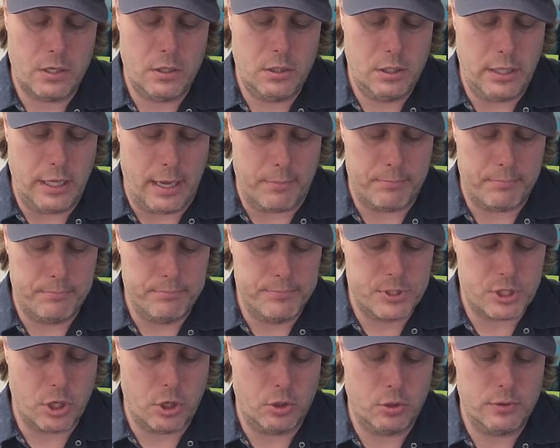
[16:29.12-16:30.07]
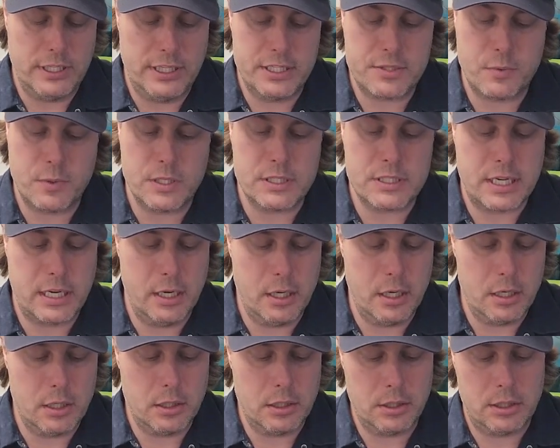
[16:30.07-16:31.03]
Yeah, so these ones
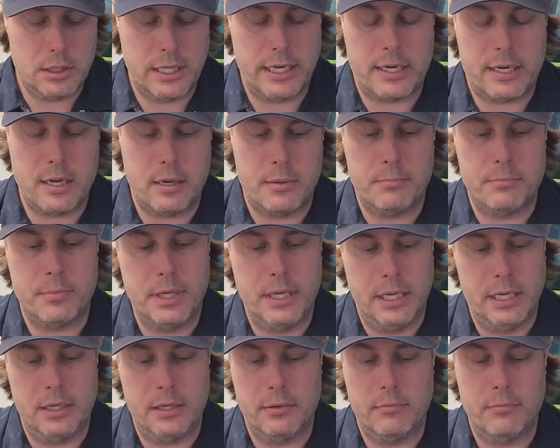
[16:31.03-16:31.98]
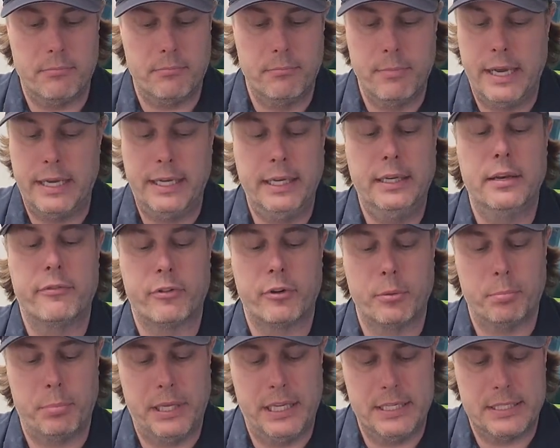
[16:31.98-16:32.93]
here, they come in many
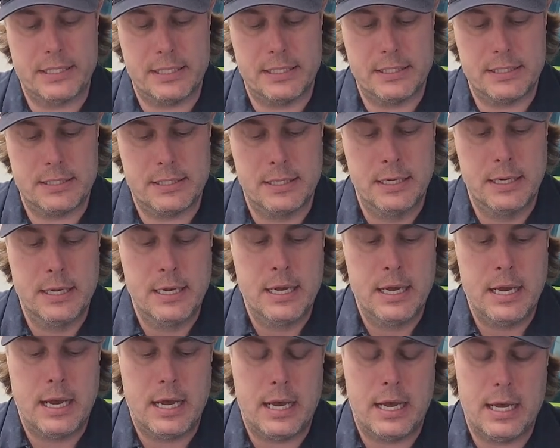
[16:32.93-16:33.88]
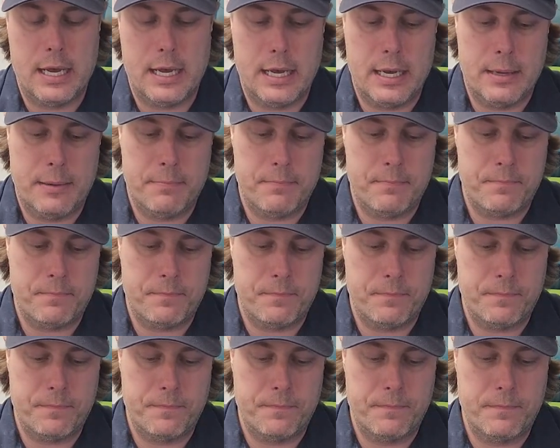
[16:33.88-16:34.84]
different pieces.
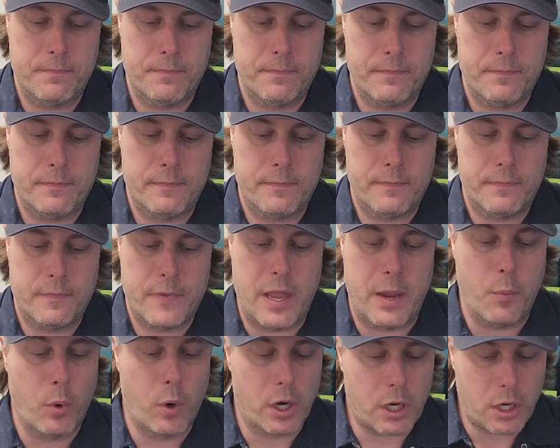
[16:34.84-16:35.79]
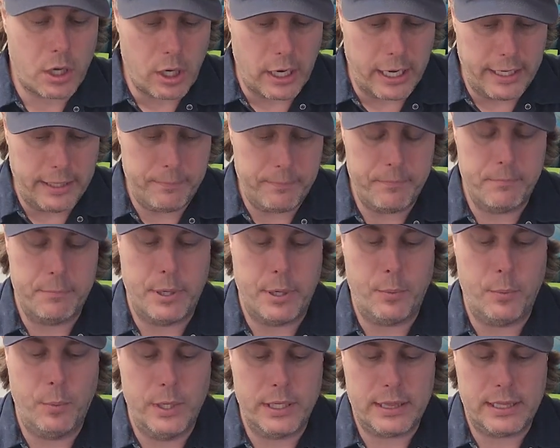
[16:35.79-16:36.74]
They work great, but
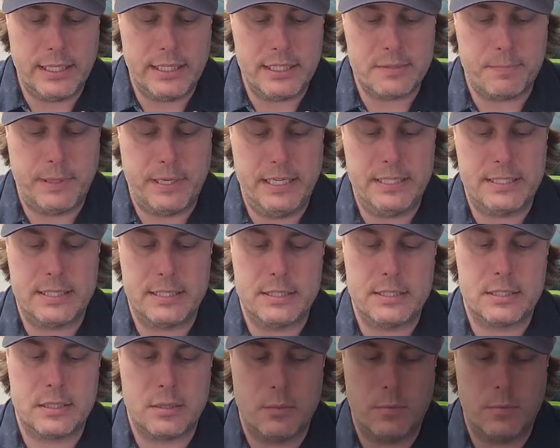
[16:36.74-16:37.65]
with these pieces, the